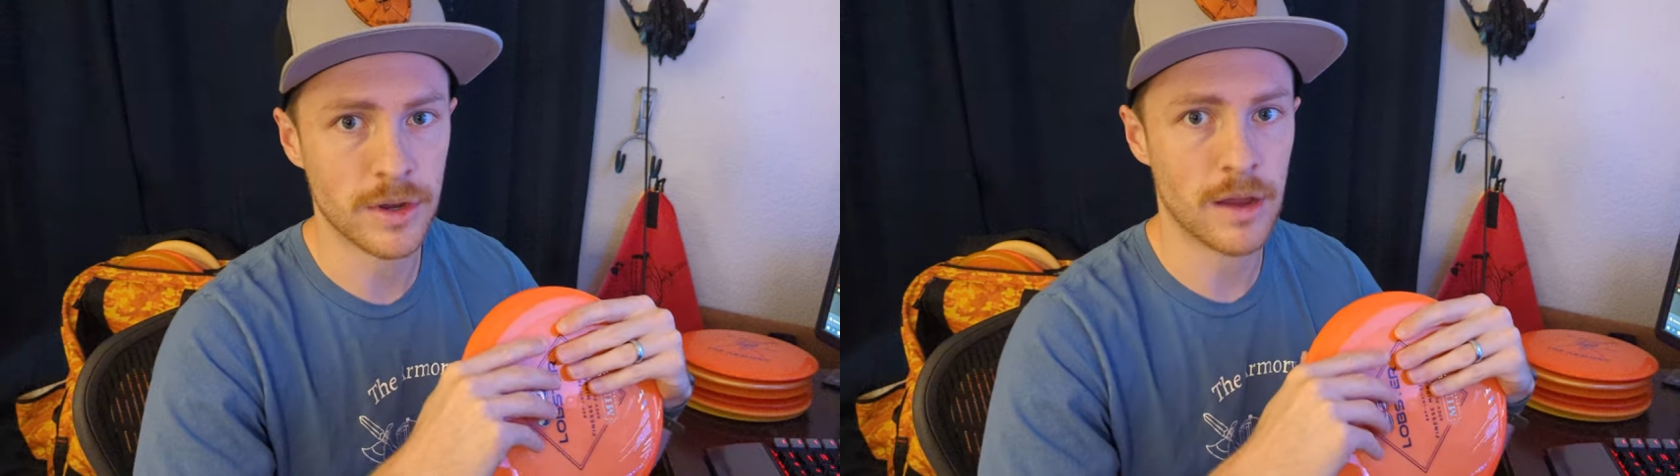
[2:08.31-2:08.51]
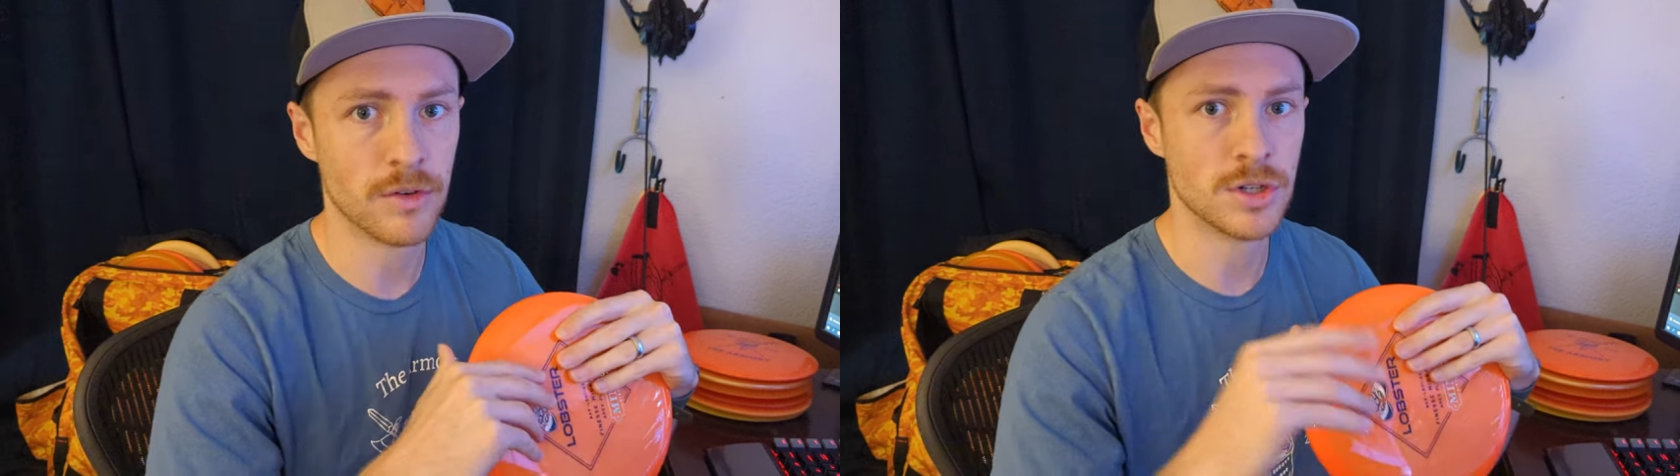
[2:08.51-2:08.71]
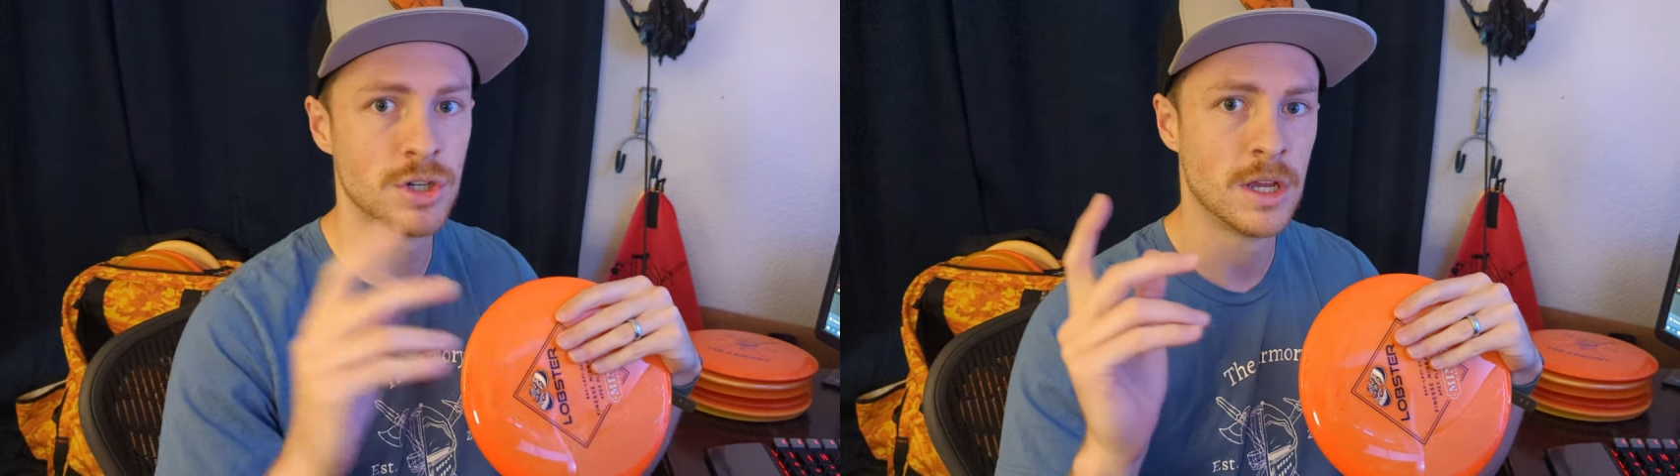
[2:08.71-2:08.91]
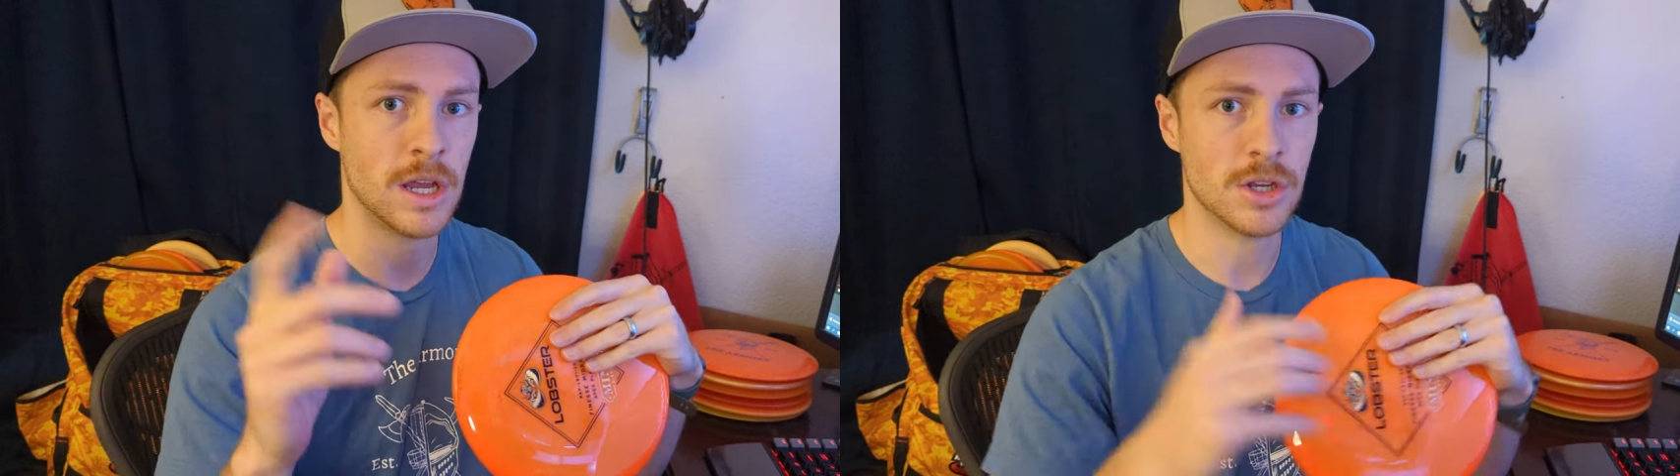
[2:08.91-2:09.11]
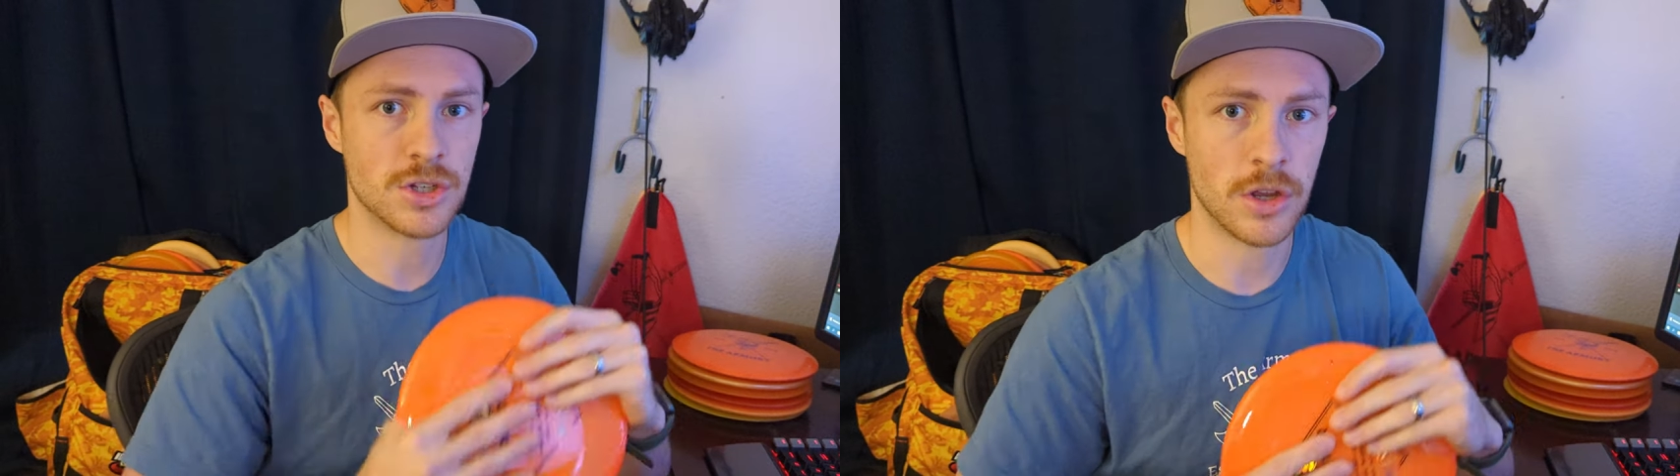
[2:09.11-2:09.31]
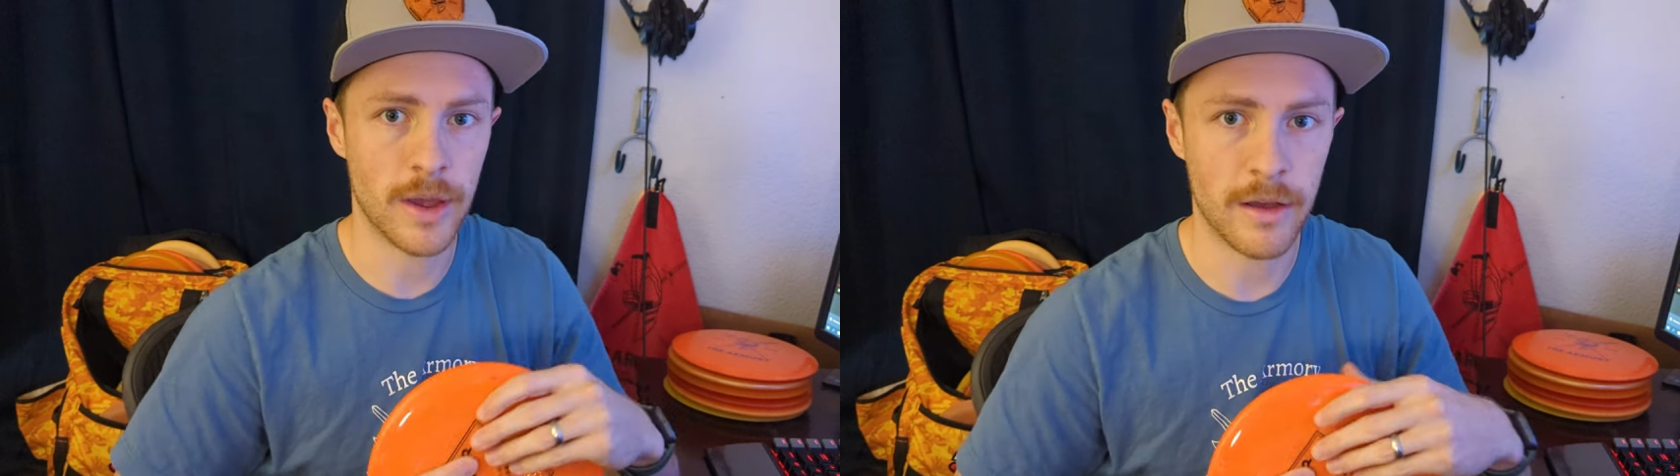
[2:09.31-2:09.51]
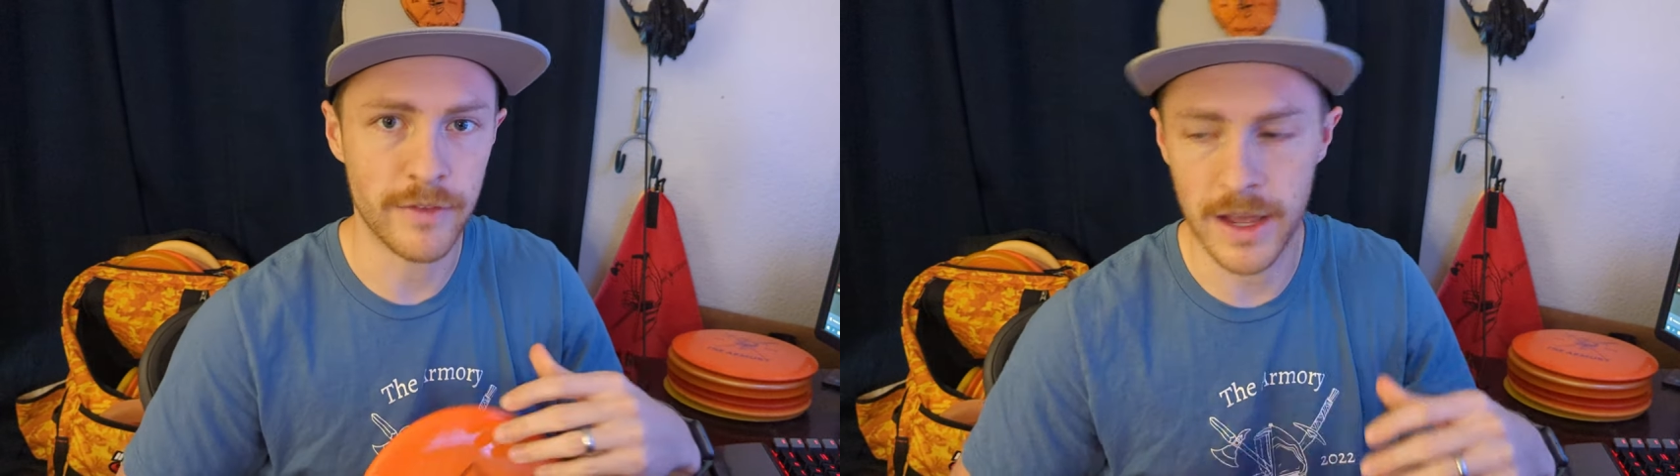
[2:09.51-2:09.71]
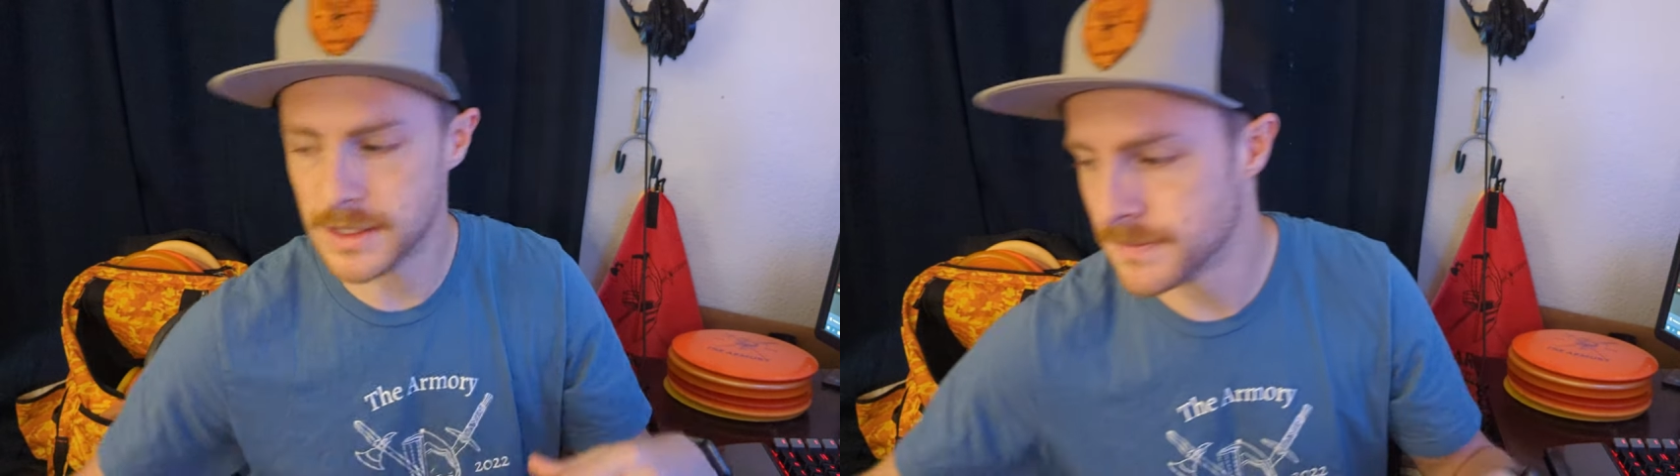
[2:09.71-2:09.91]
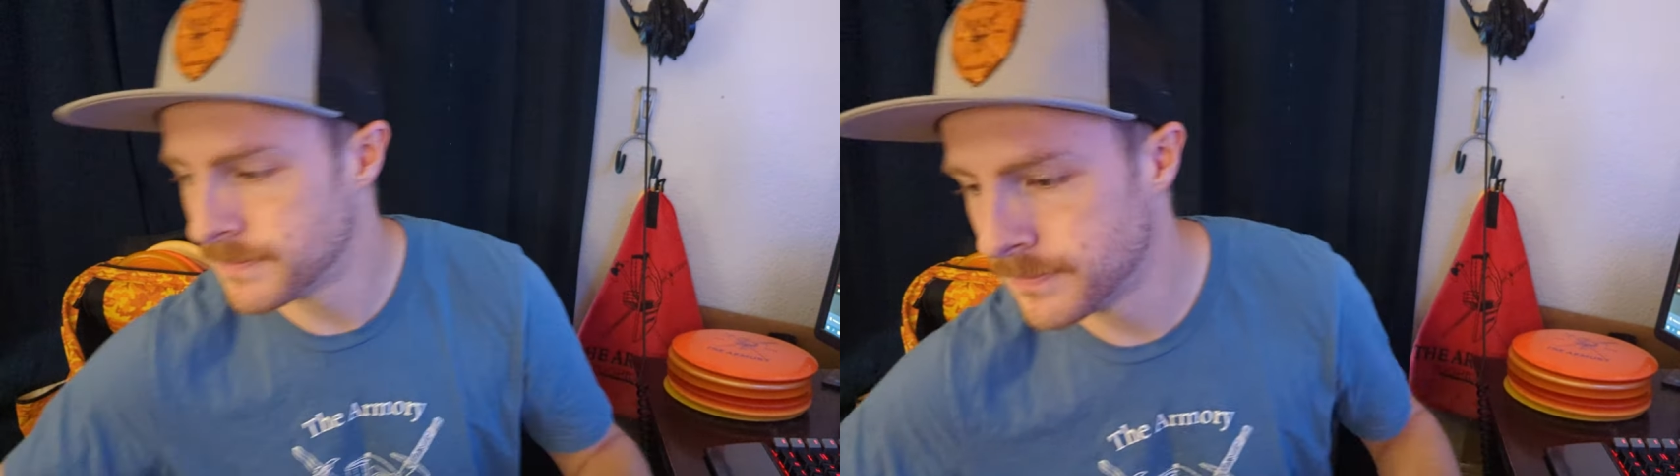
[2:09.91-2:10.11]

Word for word: coverage and show you how it flies.